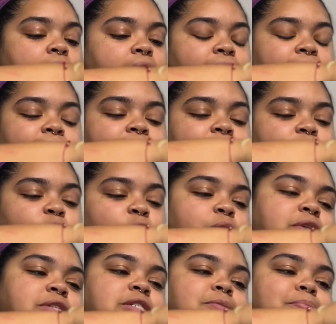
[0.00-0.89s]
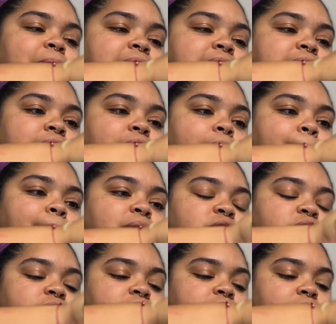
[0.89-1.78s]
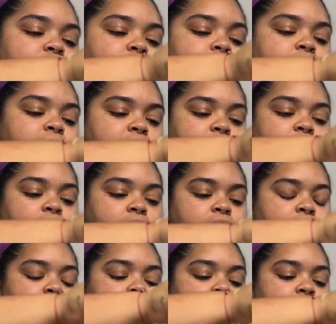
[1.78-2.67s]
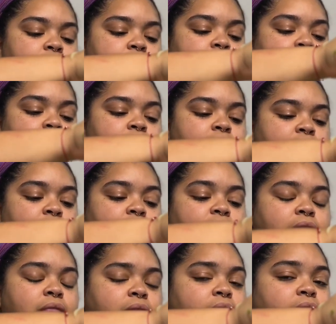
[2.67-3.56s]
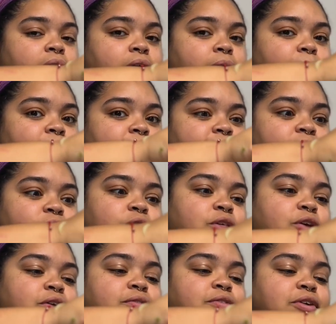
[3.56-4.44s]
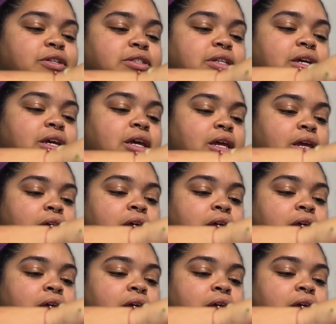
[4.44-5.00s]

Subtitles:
thing that'll spice it up just a little bit. I thought I got my finger there for a second.